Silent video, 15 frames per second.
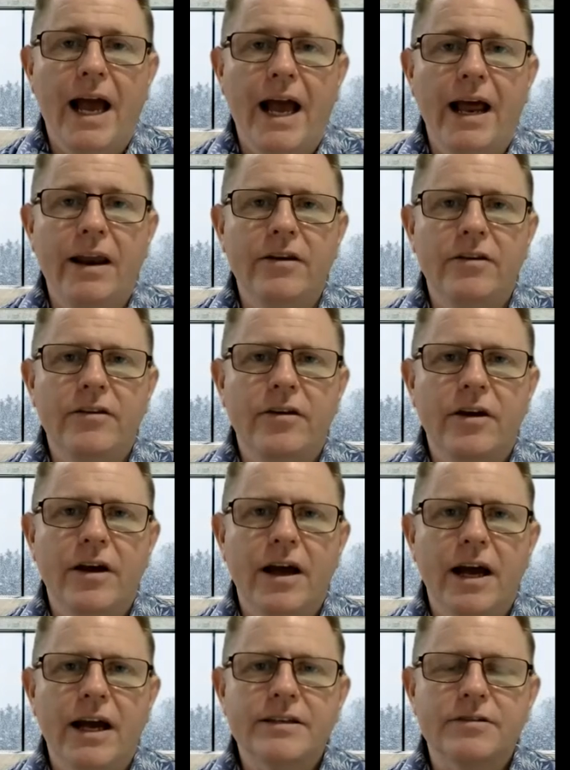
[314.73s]
And
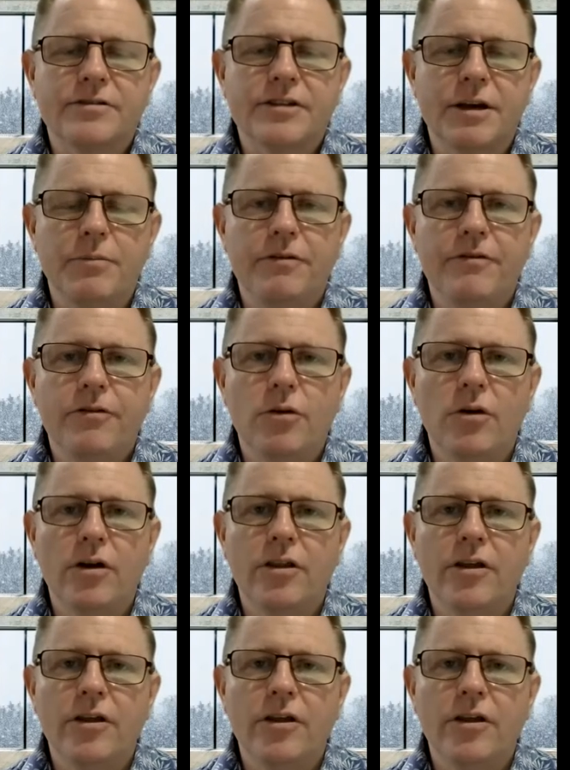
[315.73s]
as I've said before,